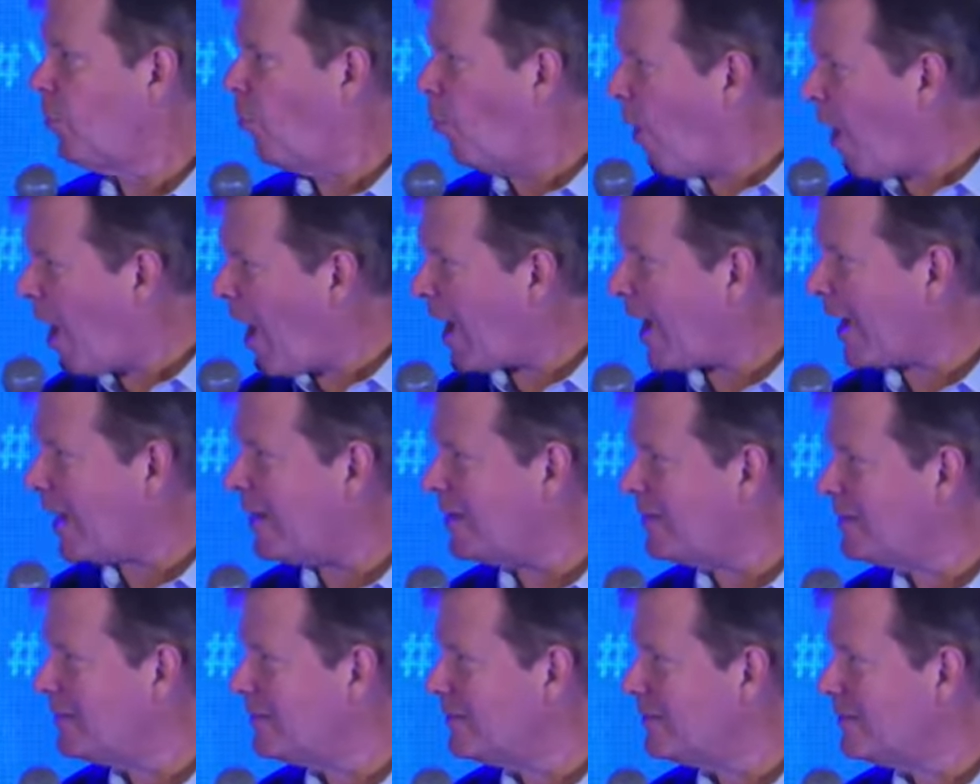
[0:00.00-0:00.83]

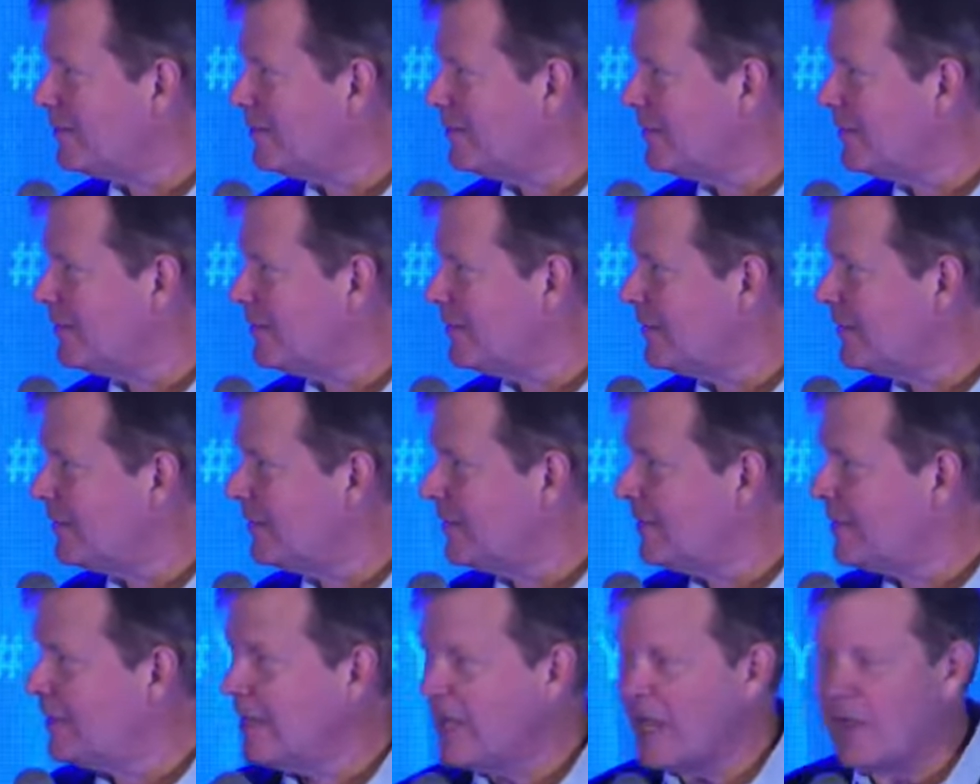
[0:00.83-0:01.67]
Why?
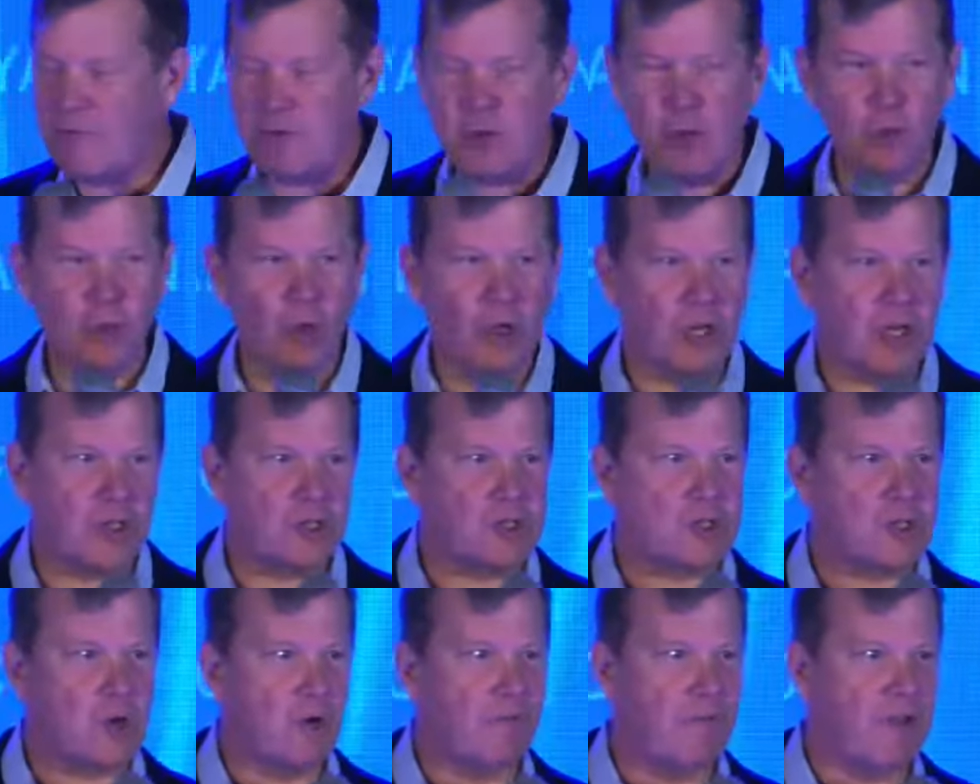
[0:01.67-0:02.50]
If you look
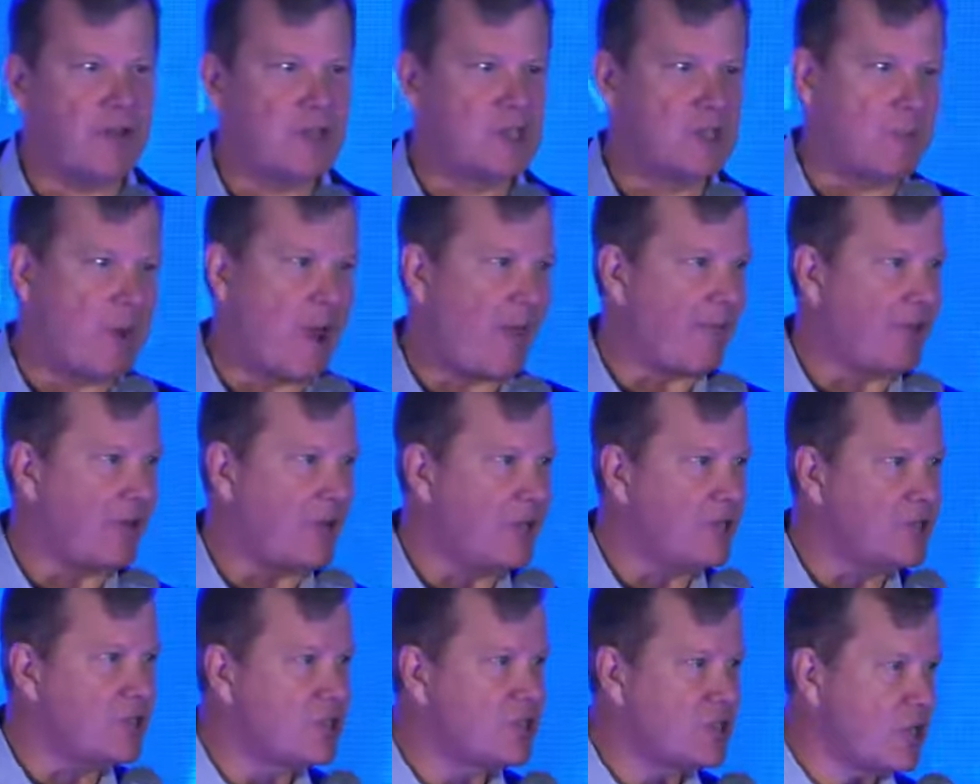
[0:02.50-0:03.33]
at surveys about the
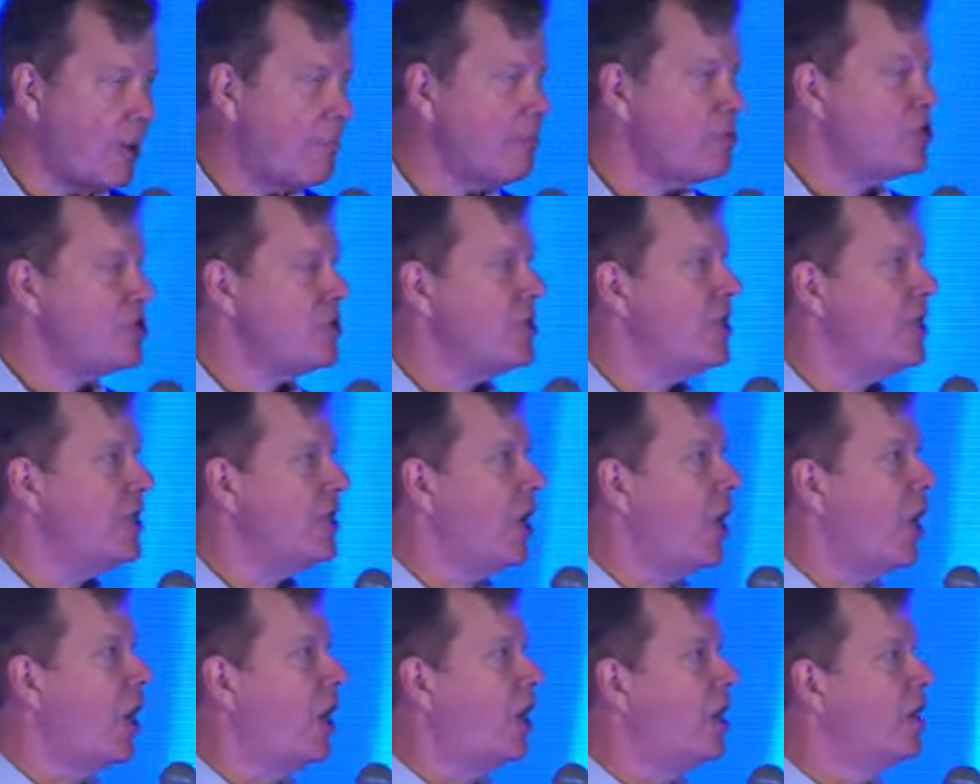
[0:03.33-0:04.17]

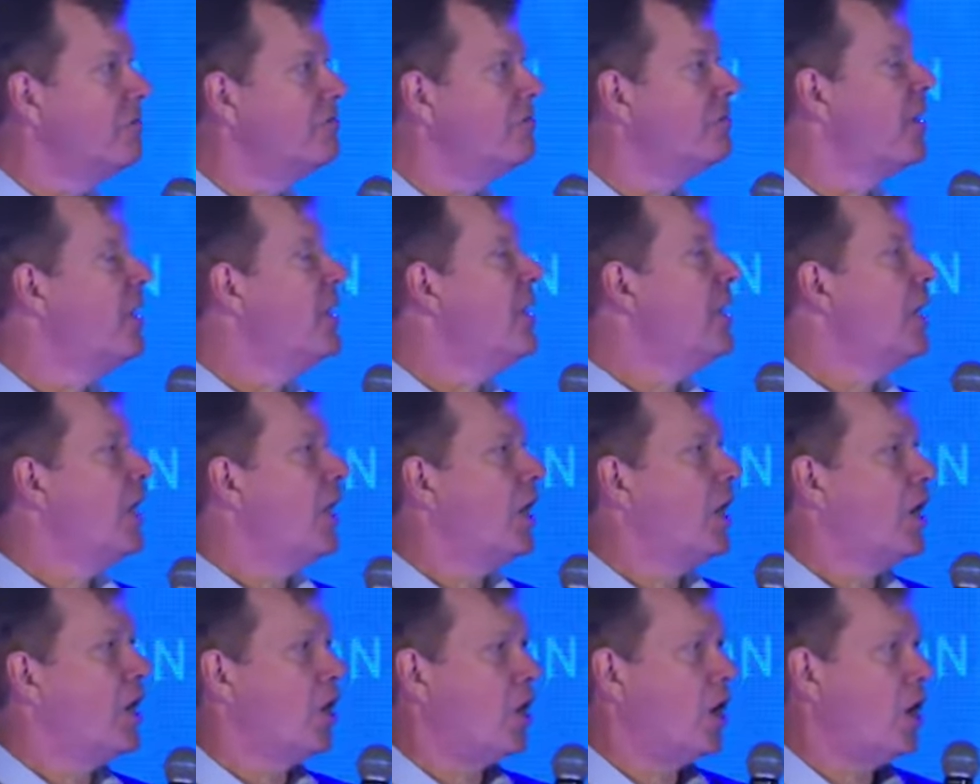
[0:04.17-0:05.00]
consumption of,
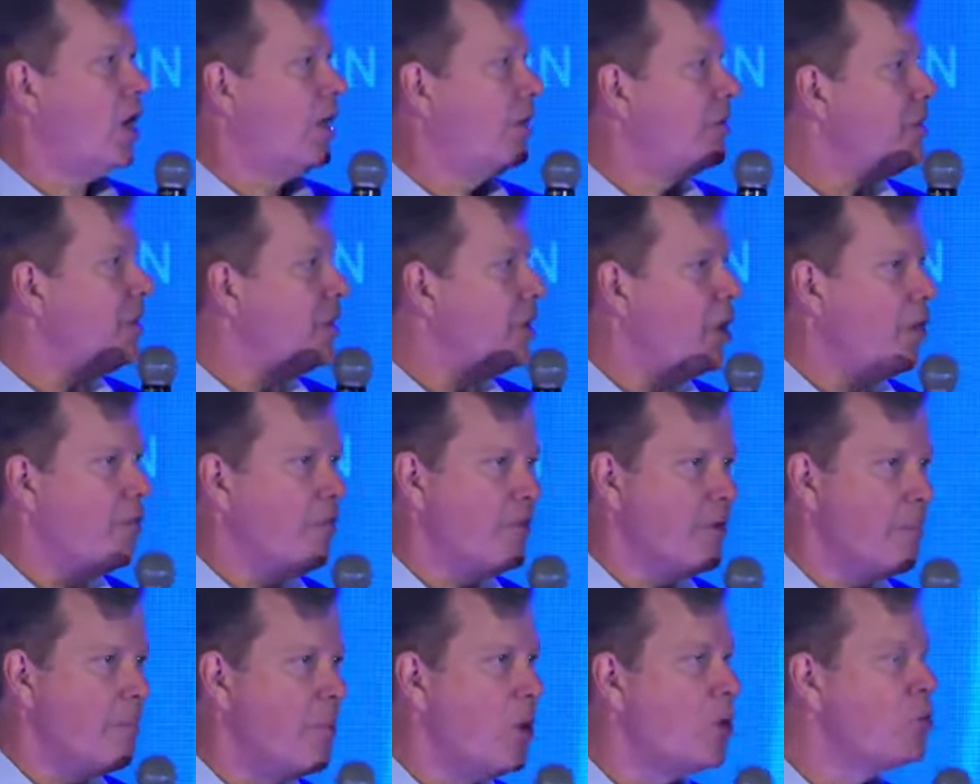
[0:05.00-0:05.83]
uh, uh, you know,
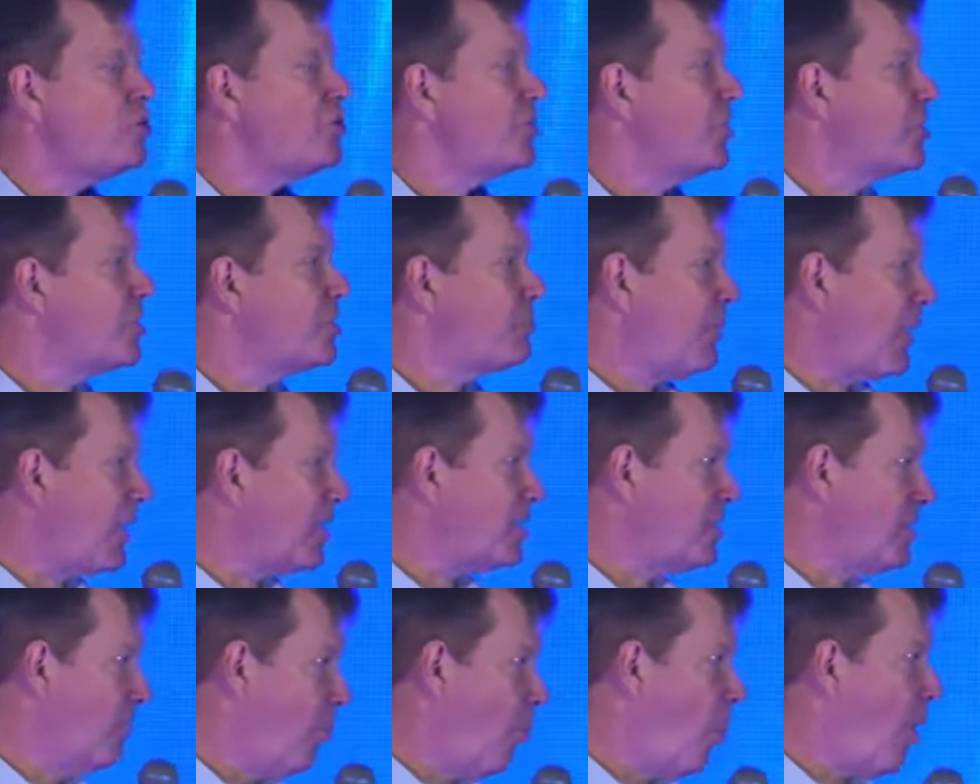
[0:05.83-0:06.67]
the most
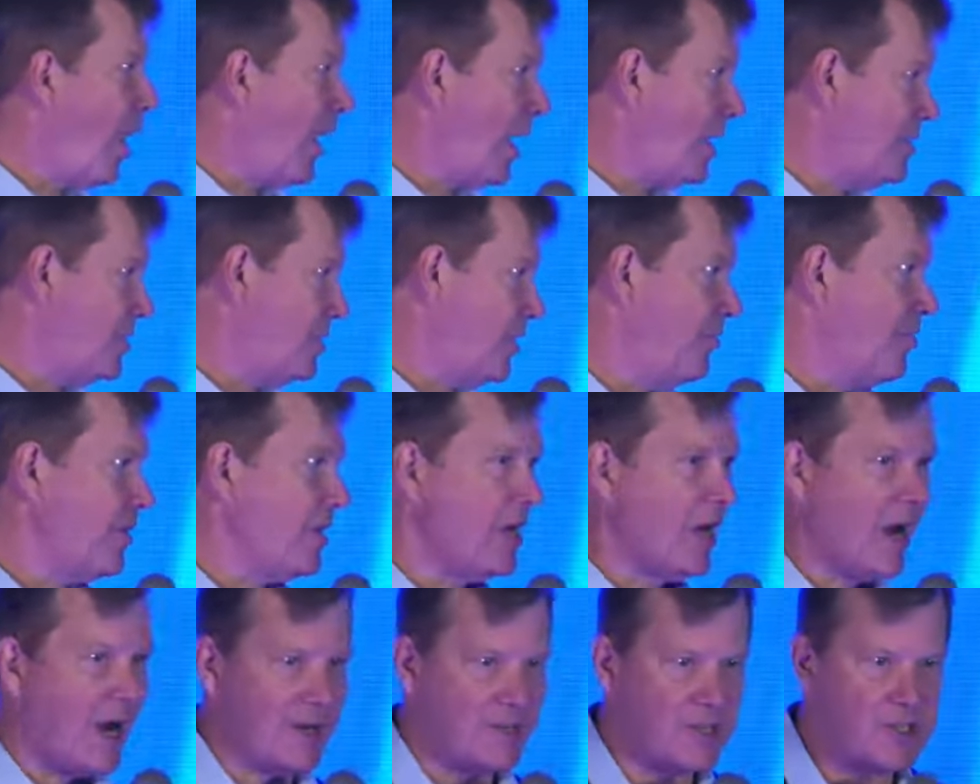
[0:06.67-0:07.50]
expensive wines in the
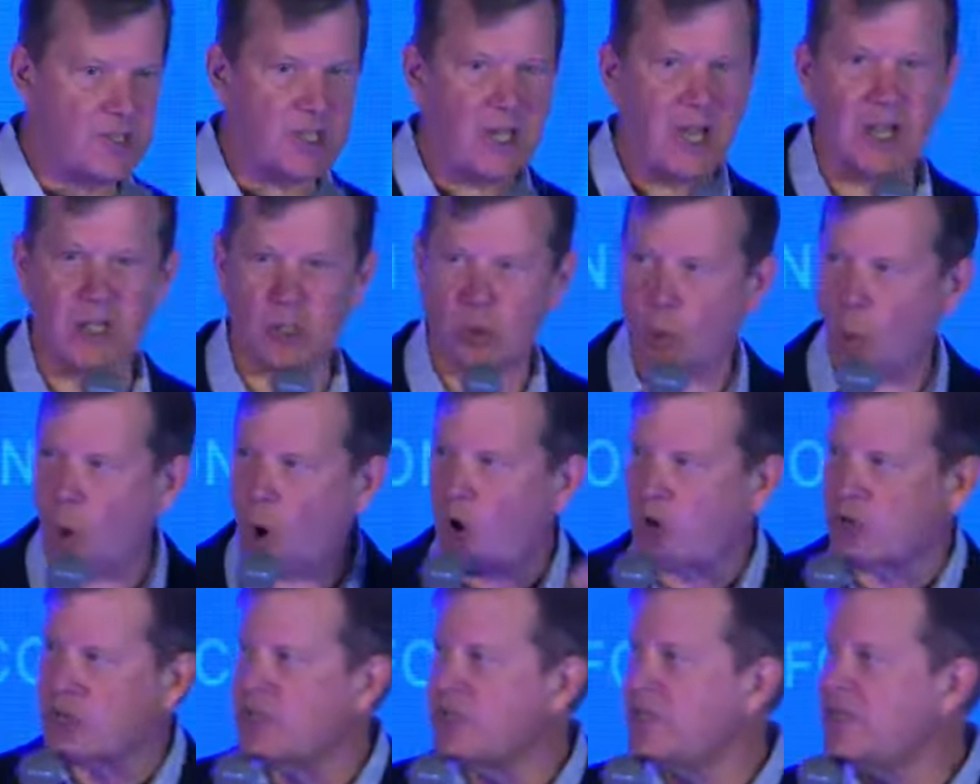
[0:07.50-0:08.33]
United States,
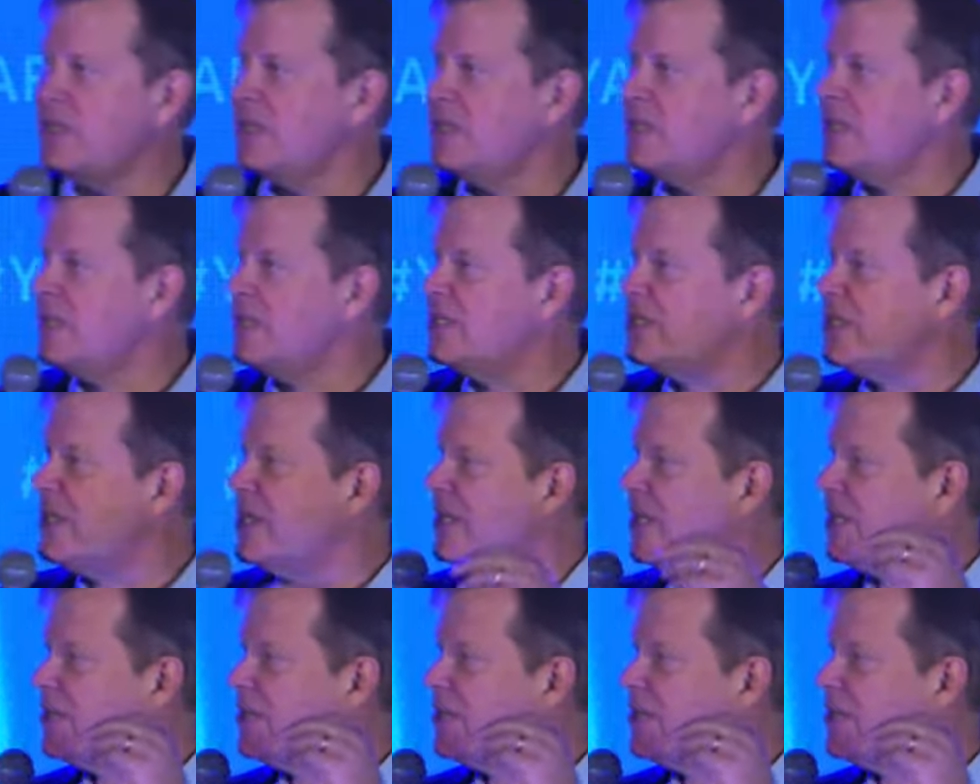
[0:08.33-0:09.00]
Washington, D.C.